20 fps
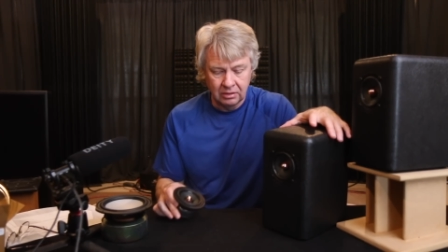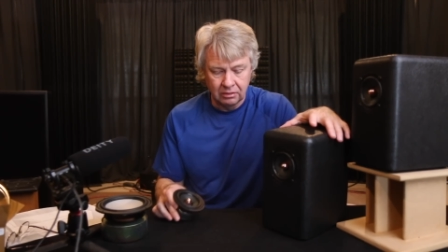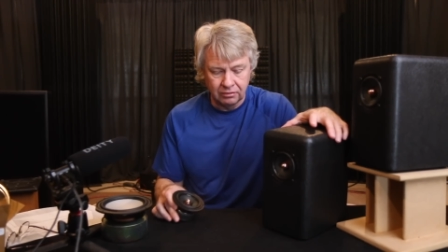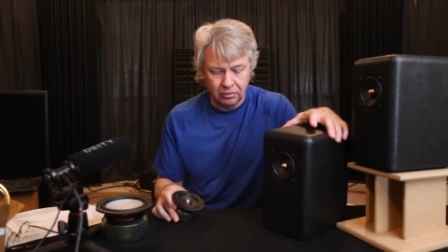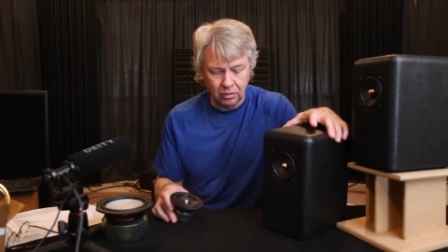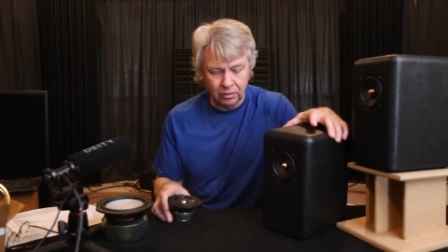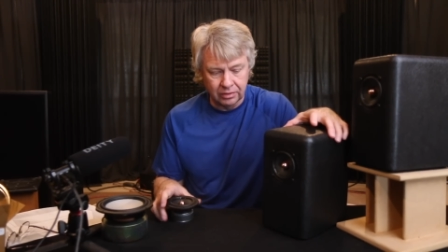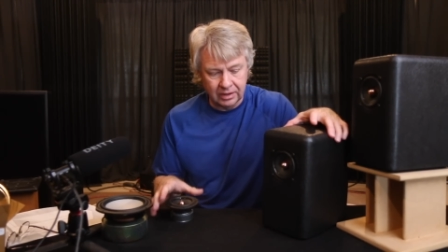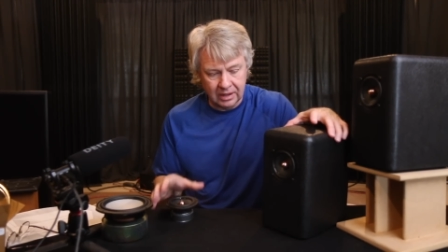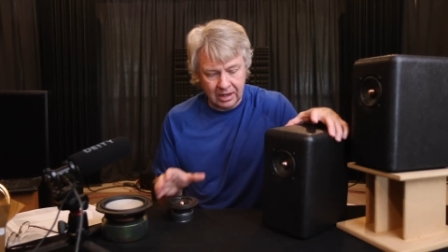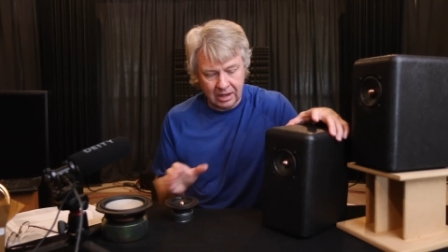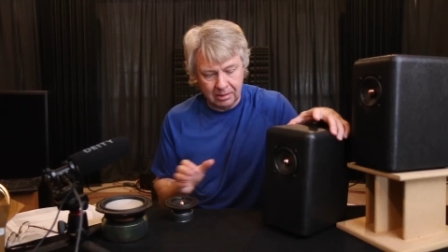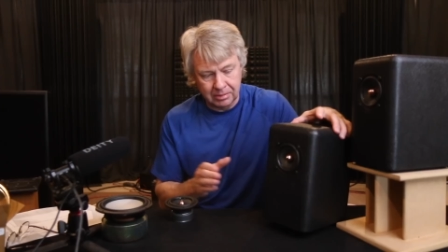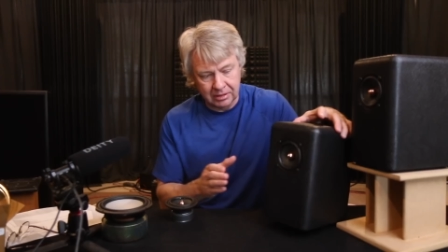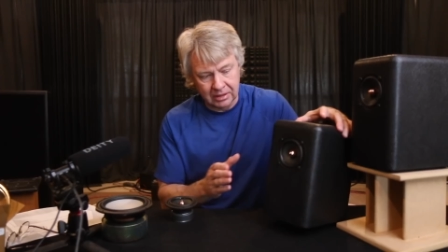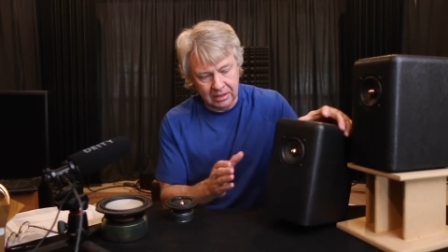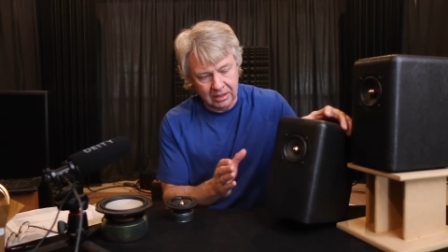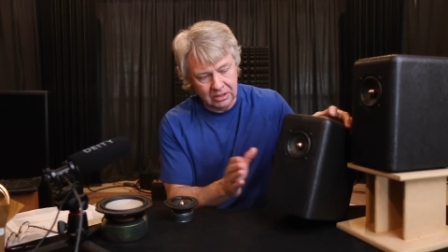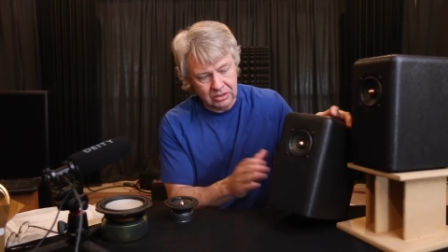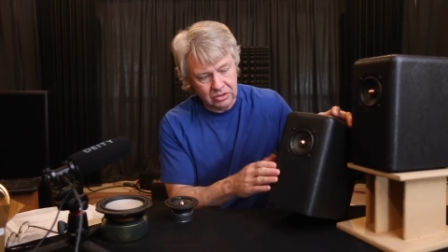for the
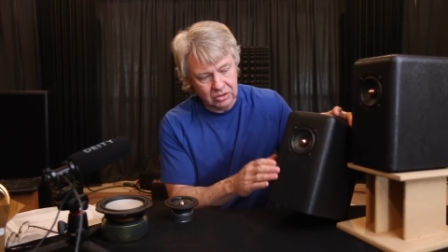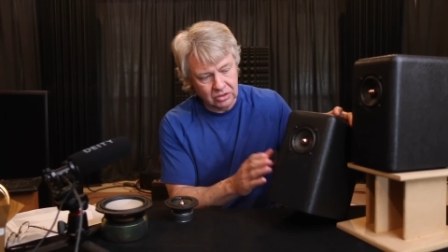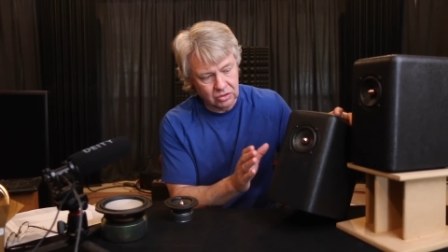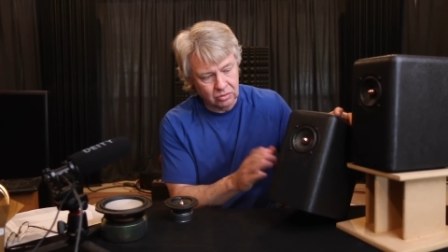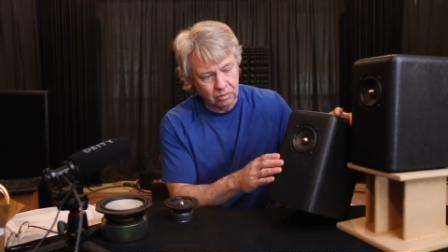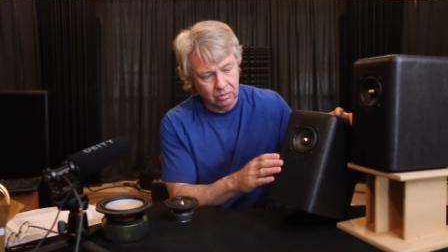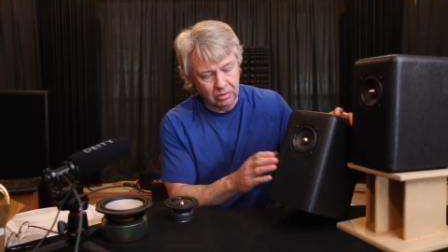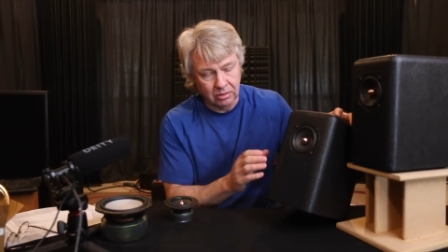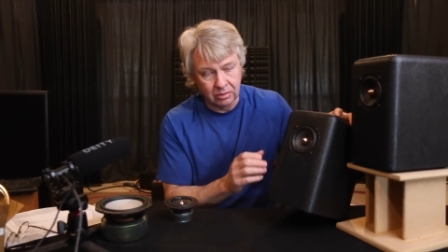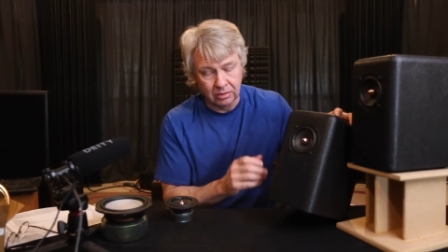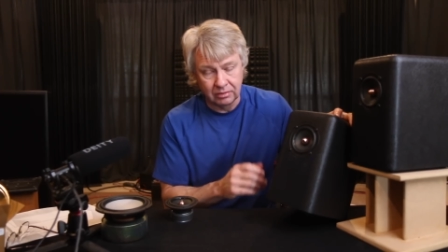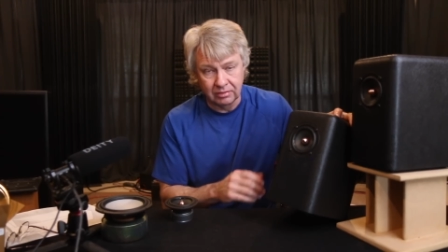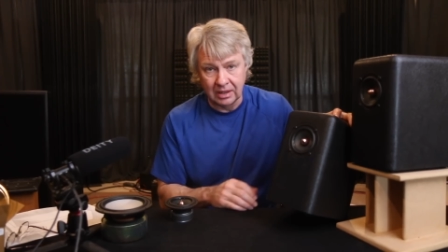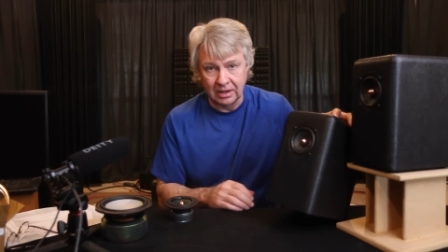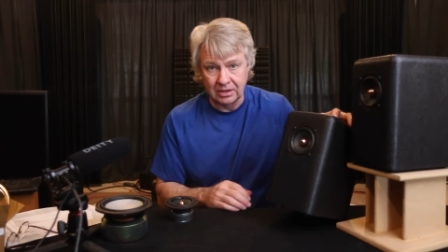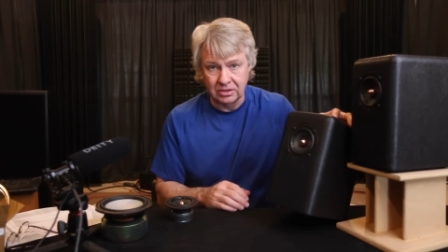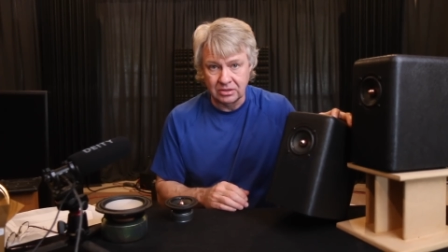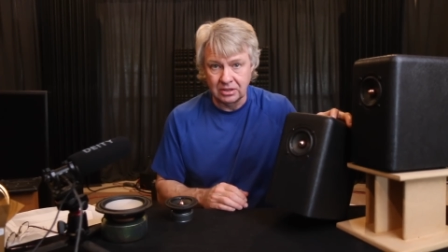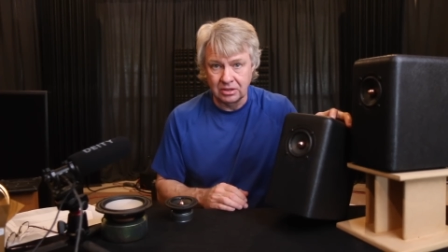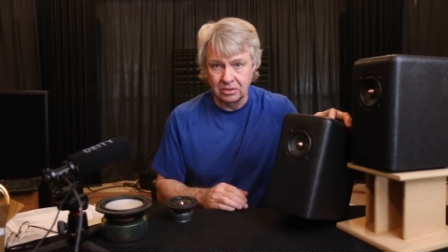applications where we've
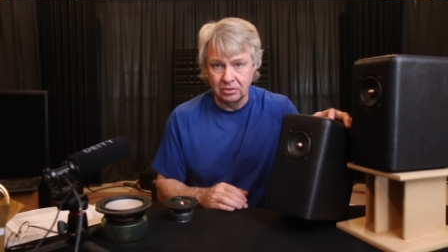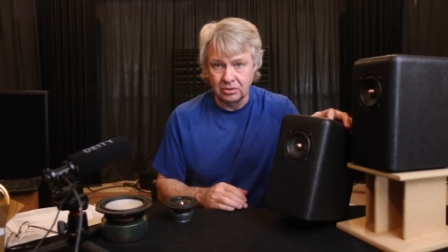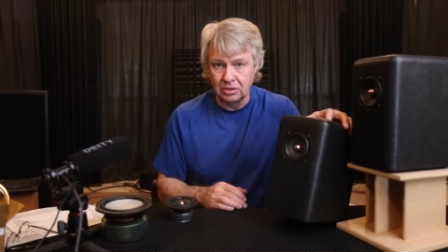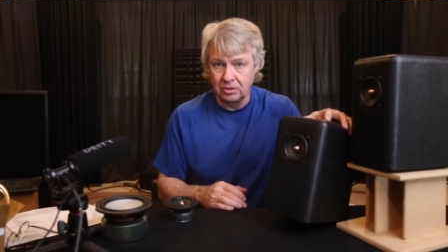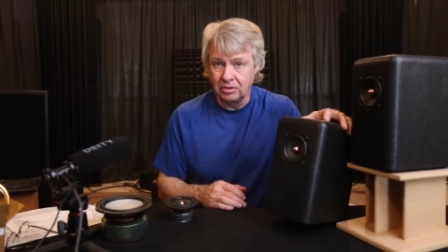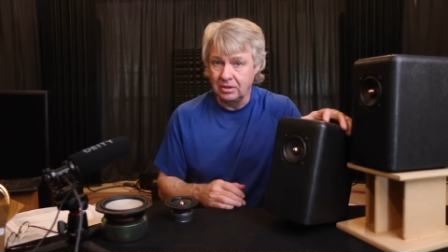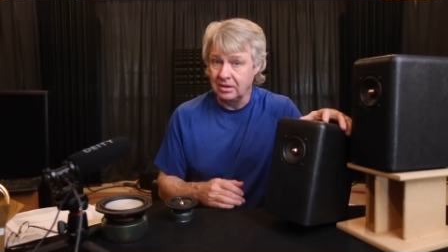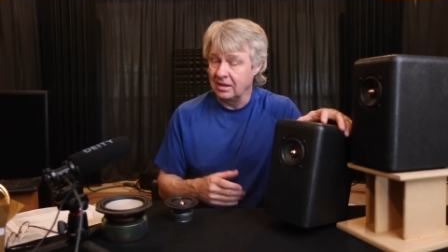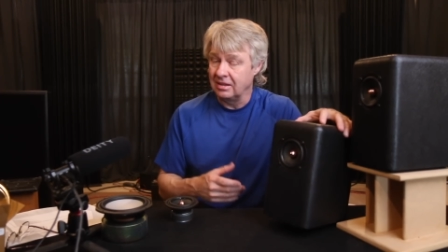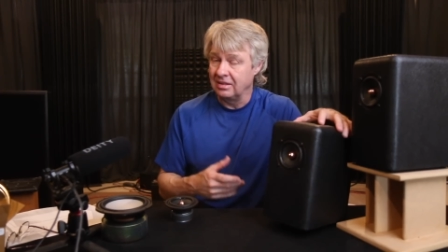got a single unit,